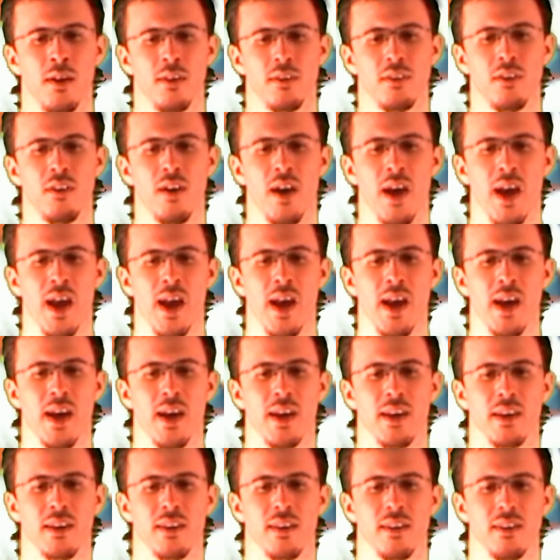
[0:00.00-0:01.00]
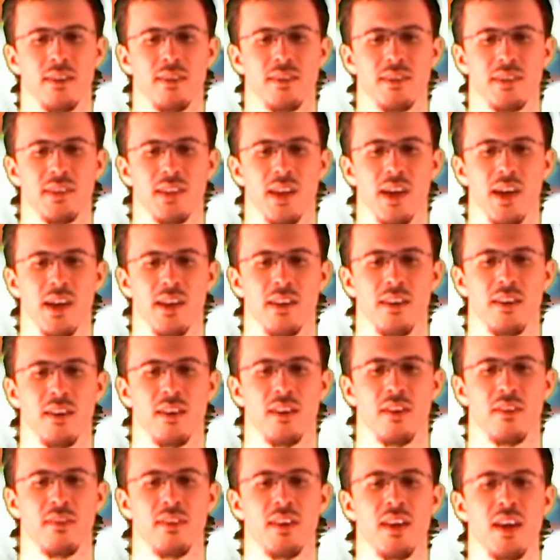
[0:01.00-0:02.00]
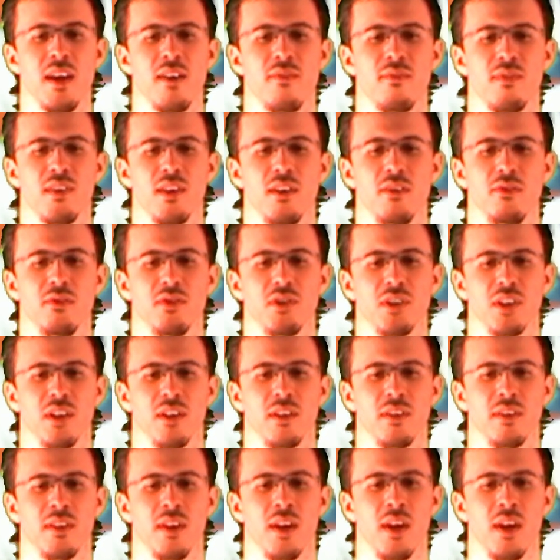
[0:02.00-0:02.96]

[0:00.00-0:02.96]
Dot Hack is set in the near future